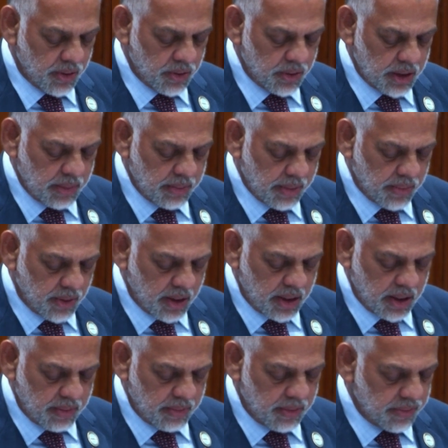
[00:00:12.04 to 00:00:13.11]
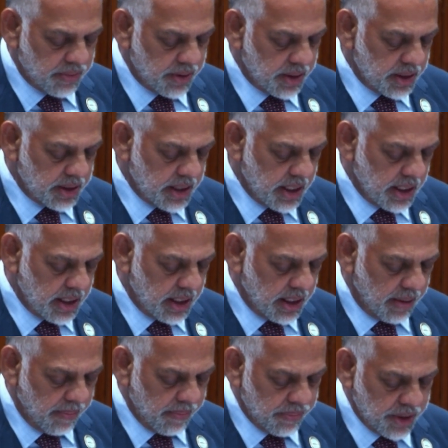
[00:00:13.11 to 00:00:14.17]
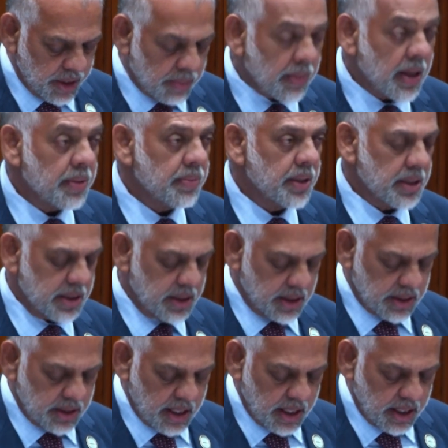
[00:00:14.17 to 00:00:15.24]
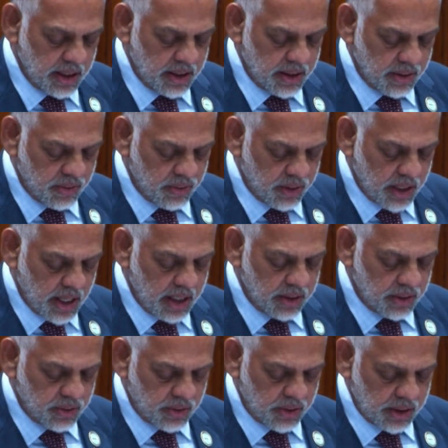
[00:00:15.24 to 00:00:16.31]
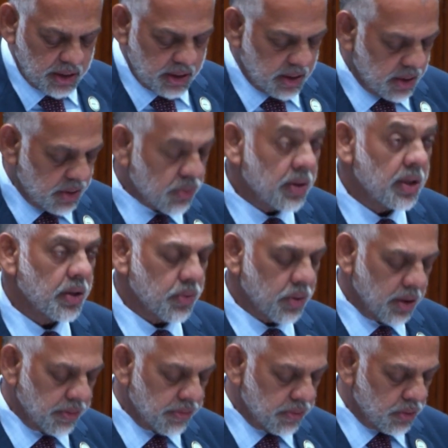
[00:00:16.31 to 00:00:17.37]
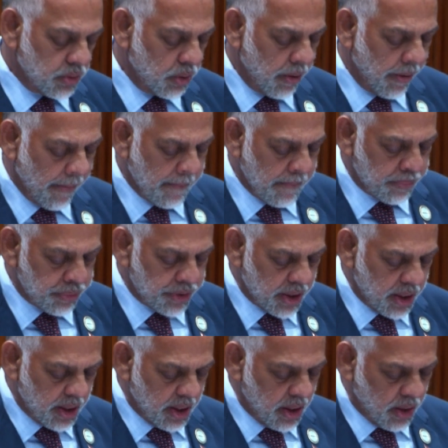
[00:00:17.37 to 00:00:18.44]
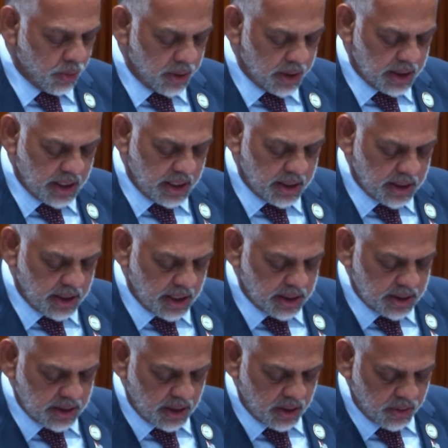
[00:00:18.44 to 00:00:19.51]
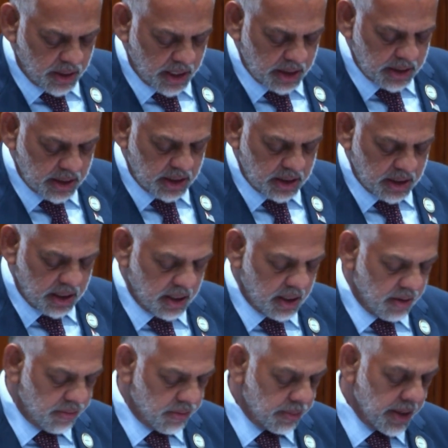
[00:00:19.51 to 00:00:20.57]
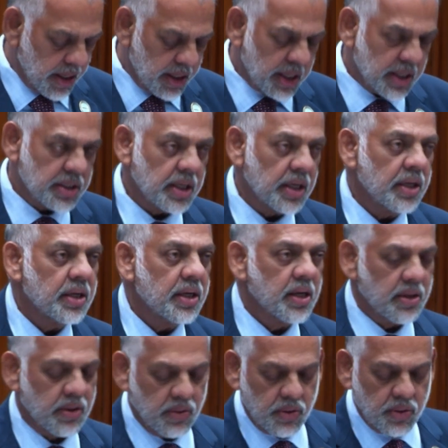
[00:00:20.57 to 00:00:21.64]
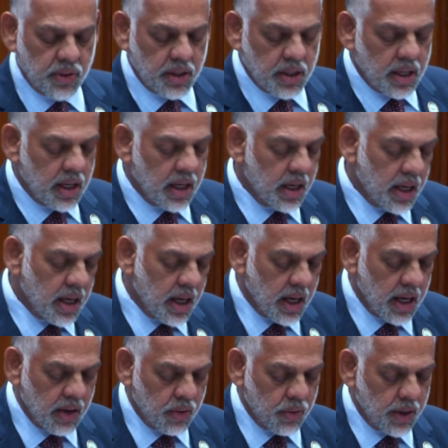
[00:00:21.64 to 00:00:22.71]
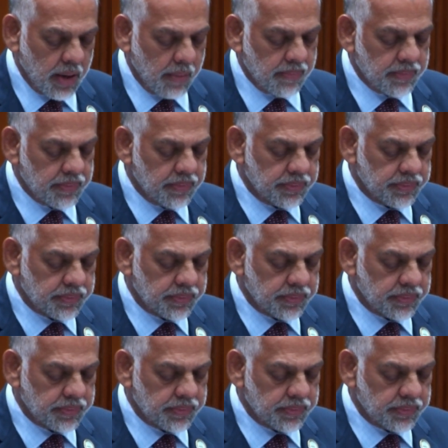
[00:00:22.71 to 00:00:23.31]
on the Memorandum of Understanding that my ministry signed on 9th August 2024 with the International Organisation for Migration, or IOM.